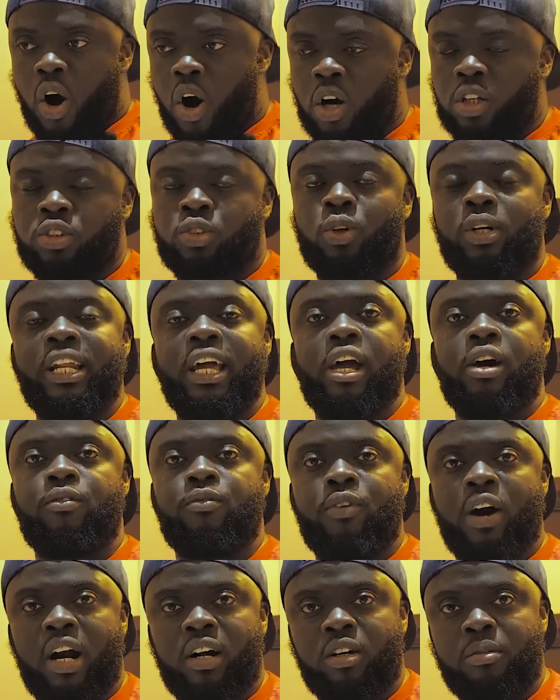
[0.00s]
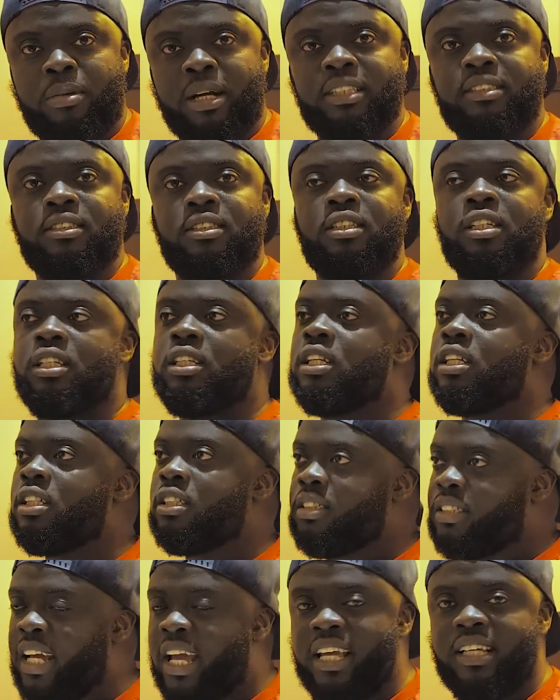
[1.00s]
Also, the environment,
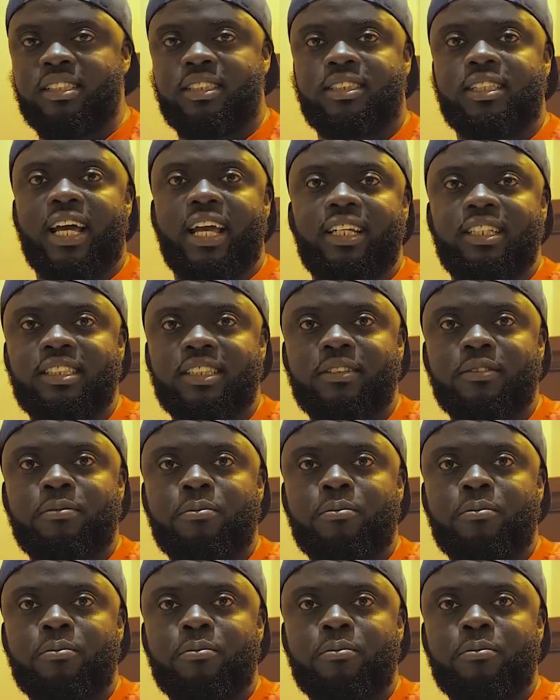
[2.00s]
they inside.